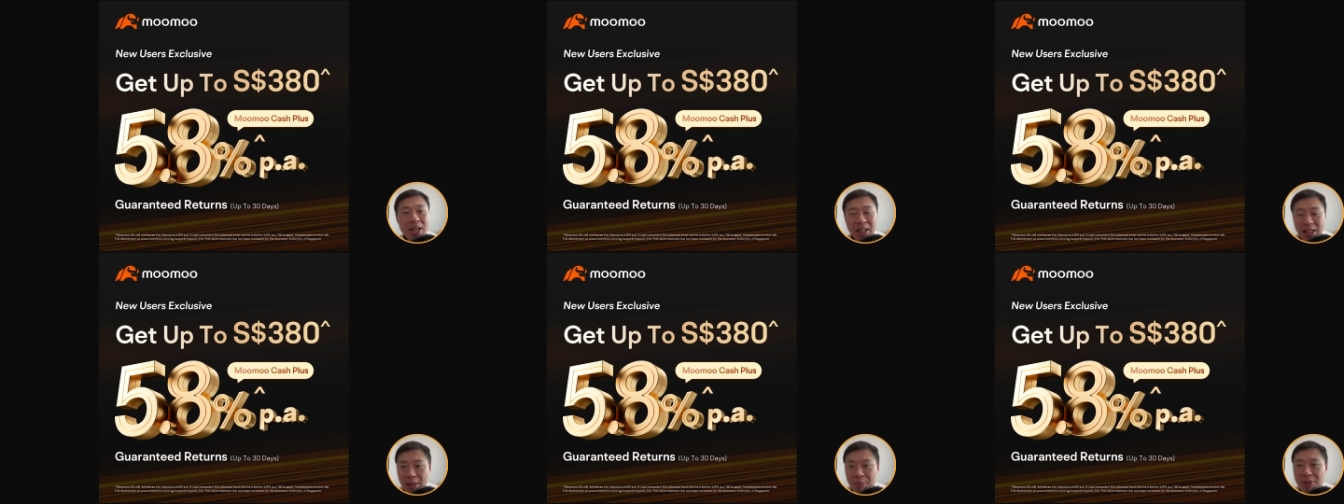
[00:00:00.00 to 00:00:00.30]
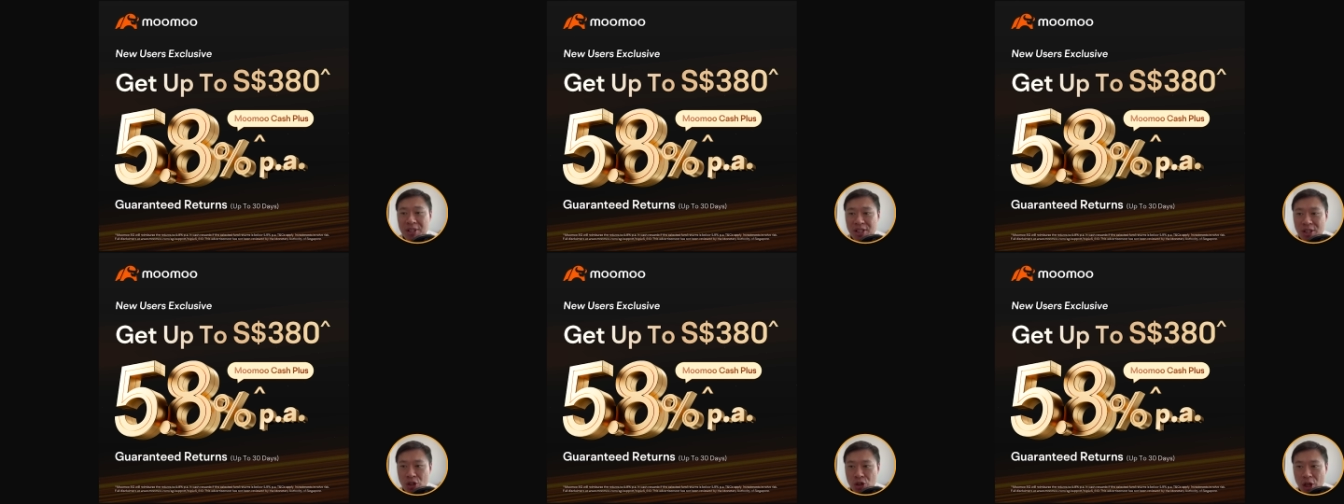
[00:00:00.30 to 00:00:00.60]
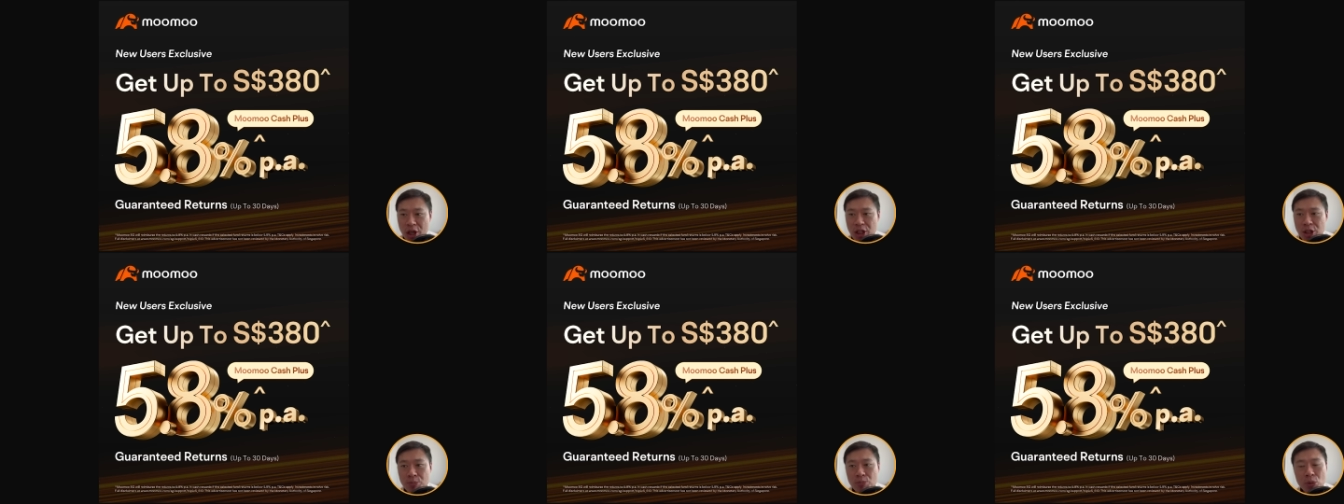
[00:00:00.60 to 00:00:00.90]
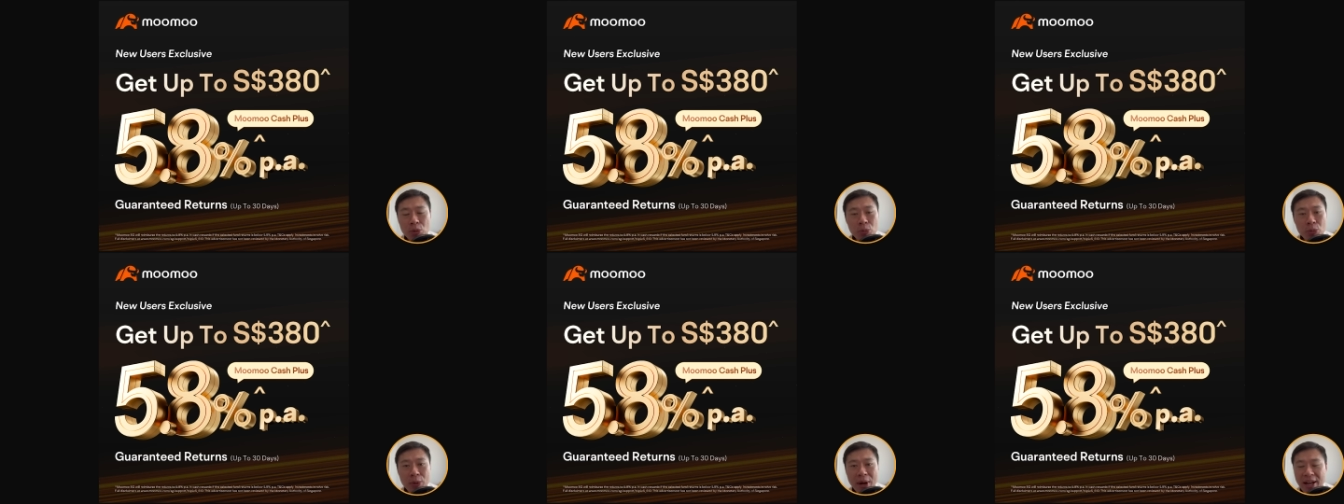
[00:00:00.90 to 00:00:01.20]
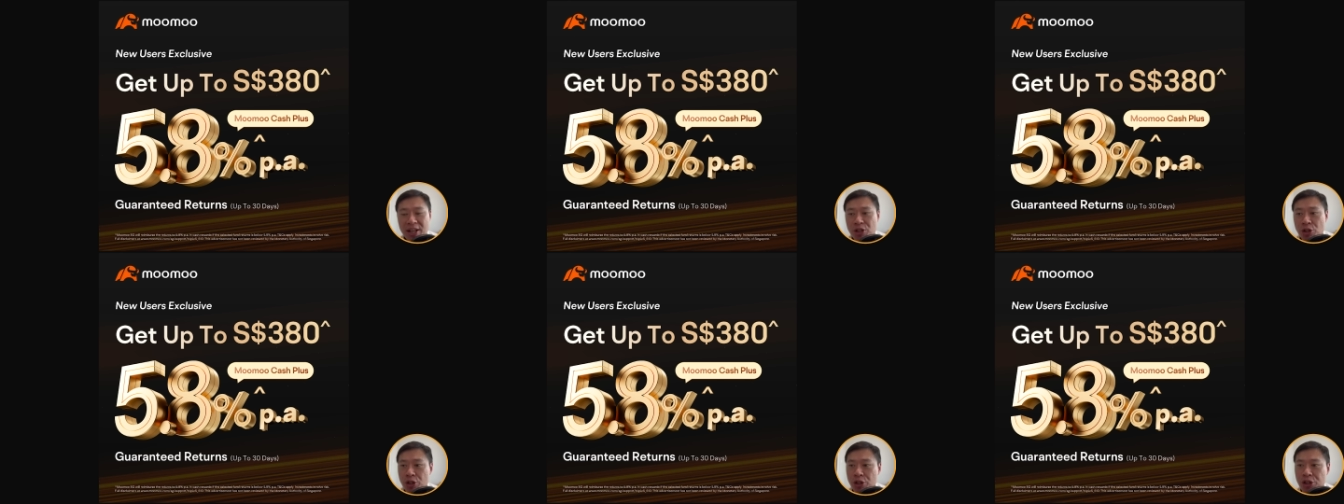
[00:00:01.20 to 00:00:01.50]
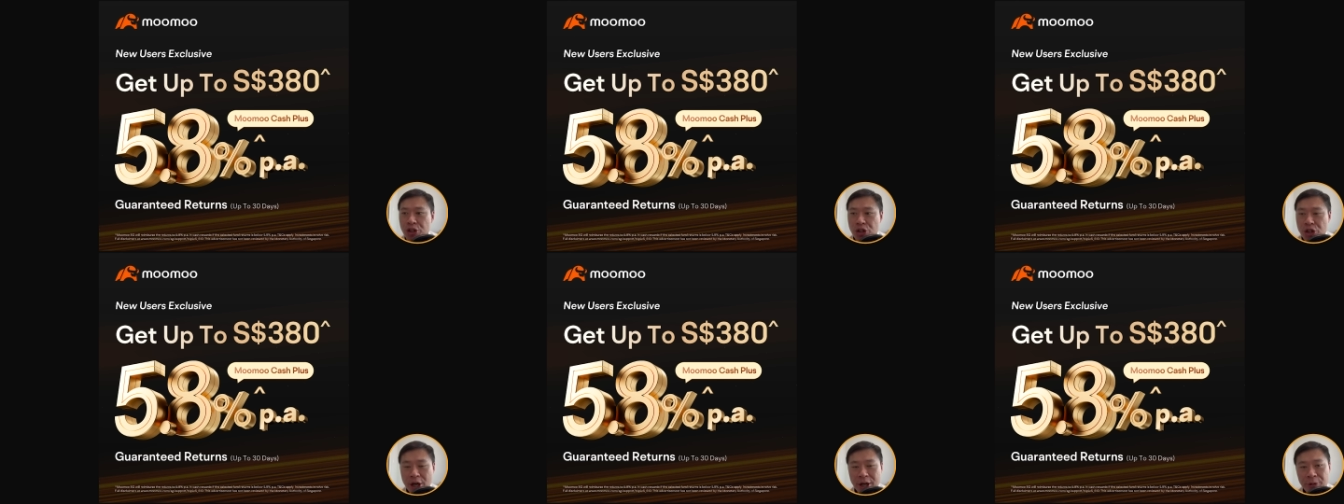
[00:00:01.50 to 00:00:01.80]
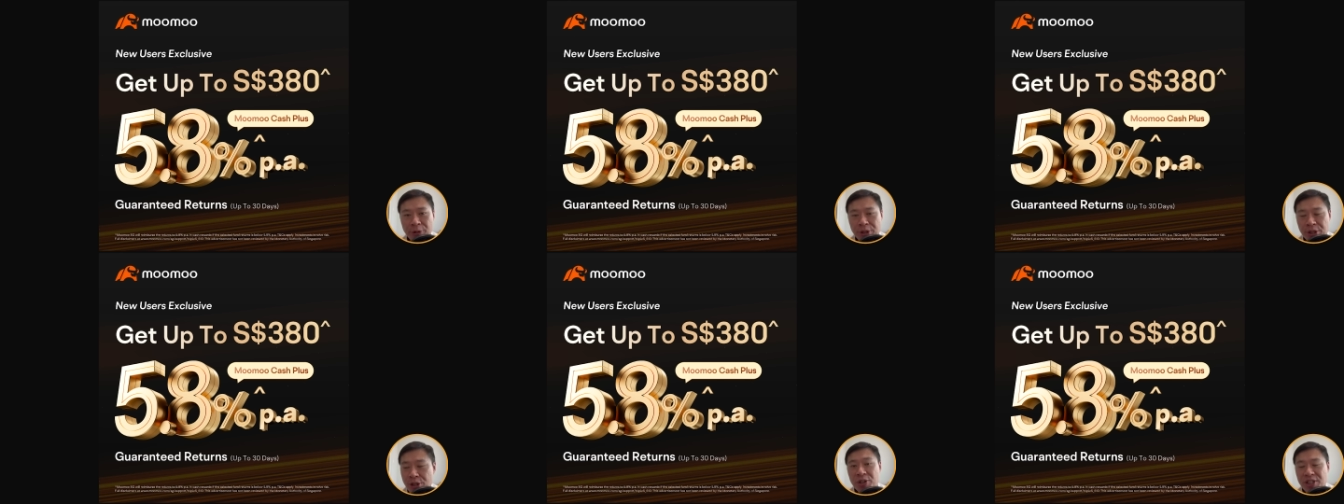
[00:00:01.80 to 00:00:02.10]
let me suggest Moomoo SG's
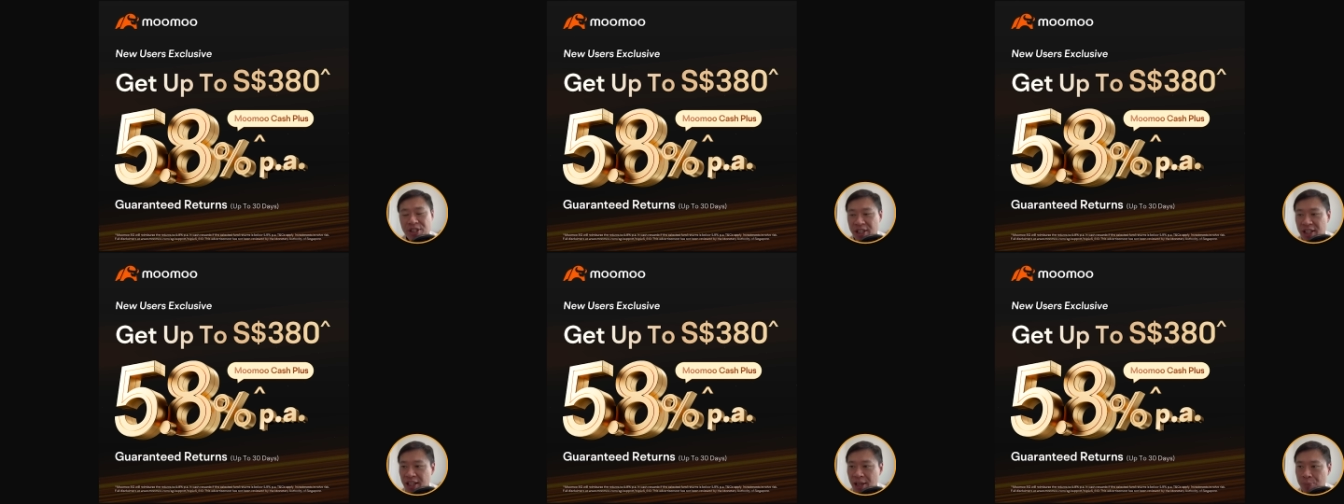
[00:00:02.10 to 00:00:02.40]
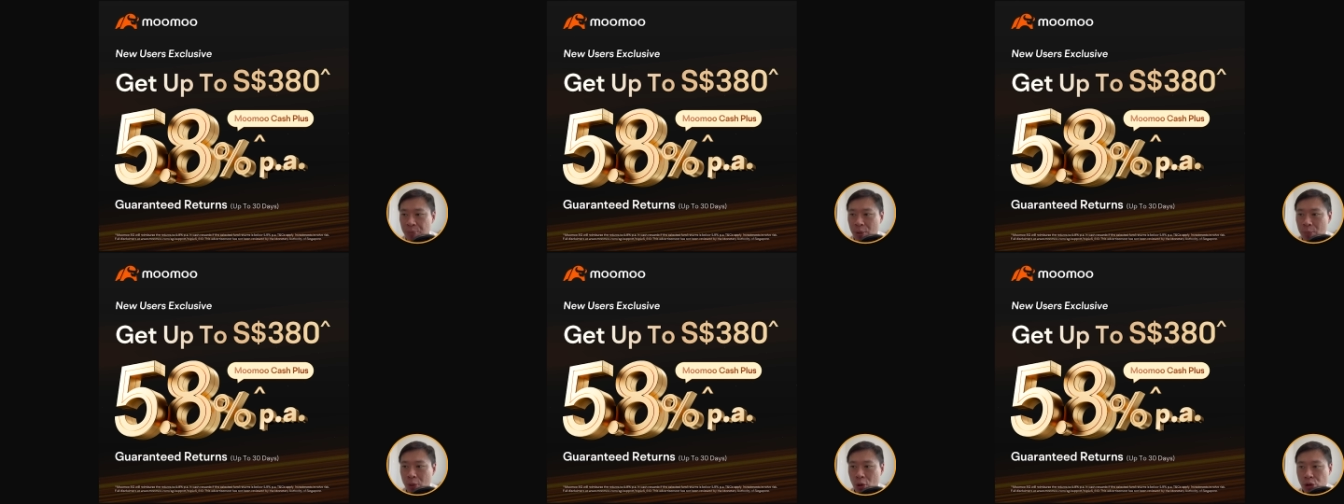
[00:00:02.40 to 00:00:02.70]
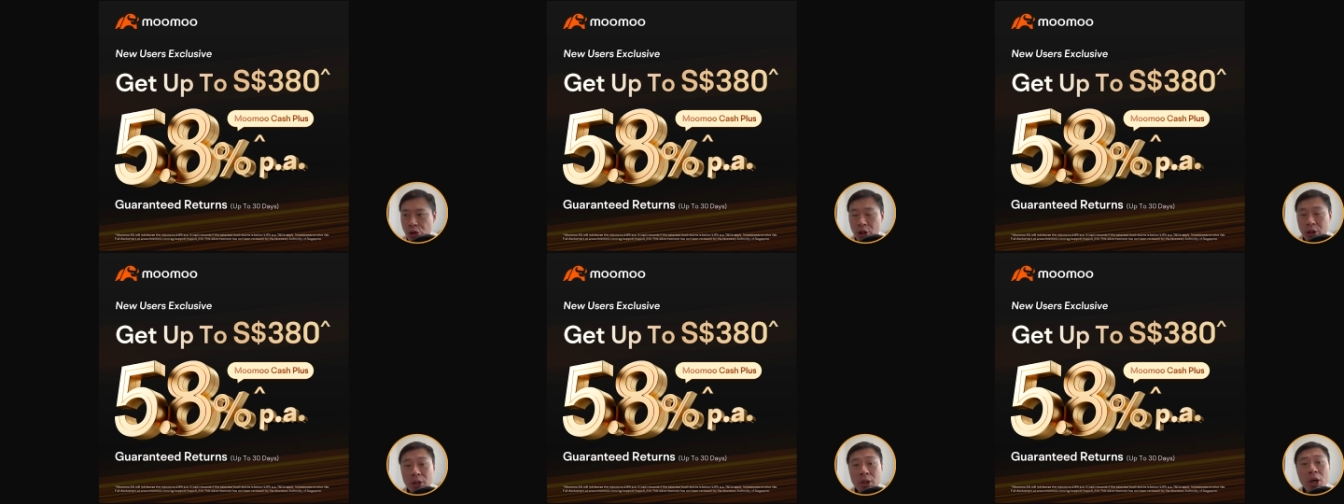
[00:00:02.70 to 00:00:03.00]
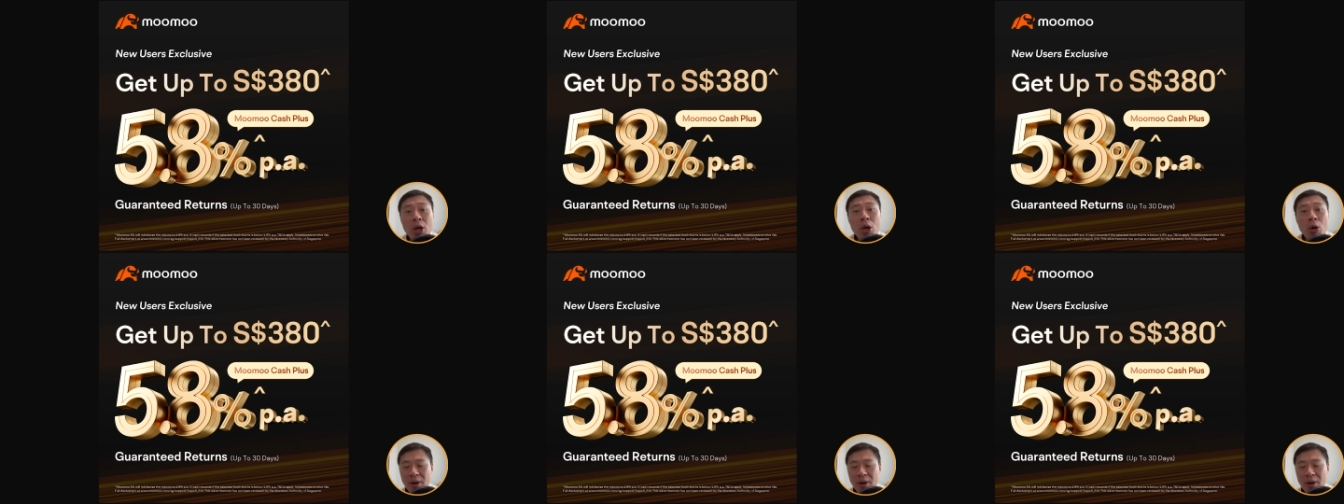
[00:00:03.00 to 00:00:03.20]
generous sign-up promotion,